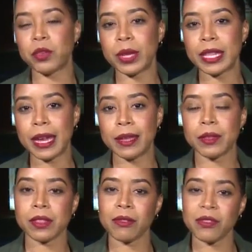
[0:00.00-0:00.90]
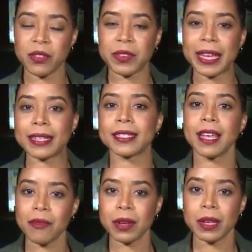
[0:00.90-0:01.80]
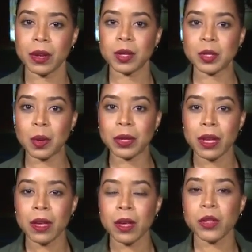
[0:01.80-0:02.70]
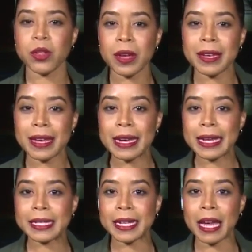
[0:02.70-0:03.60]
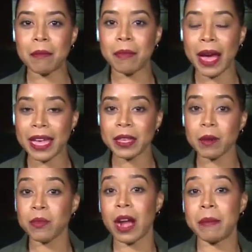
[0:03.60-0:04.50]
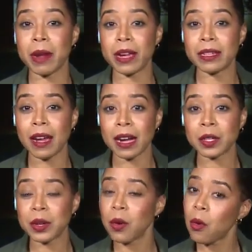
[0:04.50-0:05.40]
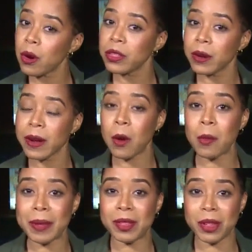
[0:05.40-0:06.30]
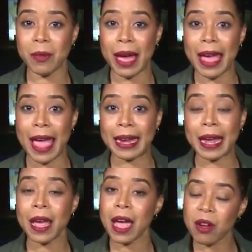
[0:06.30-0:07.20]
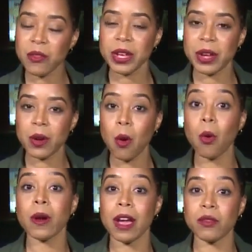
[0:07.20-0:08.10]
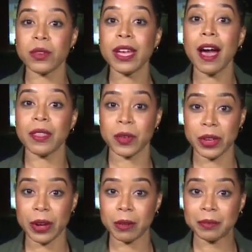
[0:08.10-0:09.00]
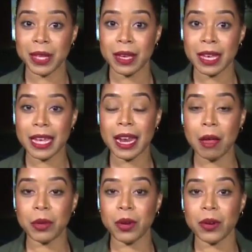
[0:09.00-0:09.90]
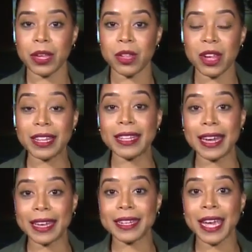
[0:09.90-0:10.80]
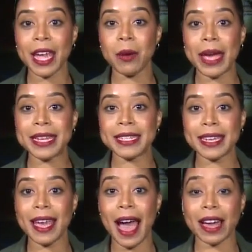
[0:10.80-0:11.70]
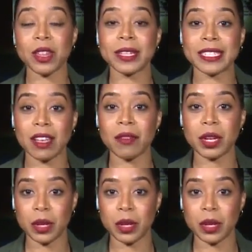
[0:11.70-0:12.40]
between the ages of 50 and 70 years old should get an exam by their primary doctor or their OBGYN every year or every other year. In Albuquerque, Shelley Leggett, KOAT Action 7